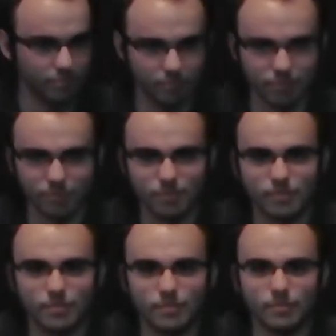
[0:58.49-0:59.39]

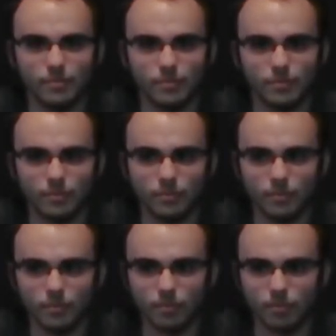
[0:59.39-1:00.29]

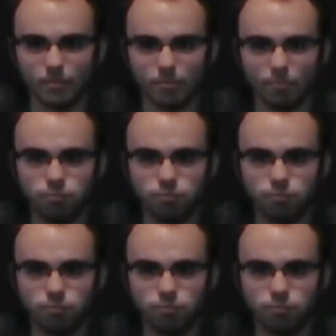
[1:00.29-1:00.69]
No words are spoken by the person on screen.